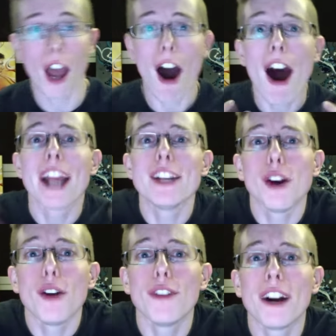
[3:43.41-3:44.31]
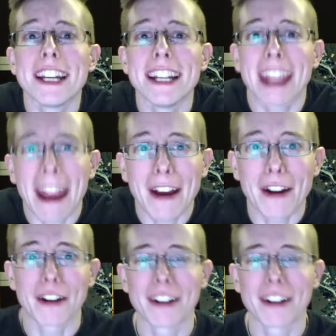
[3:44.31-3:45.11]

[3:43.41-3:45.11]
I don't fucking care.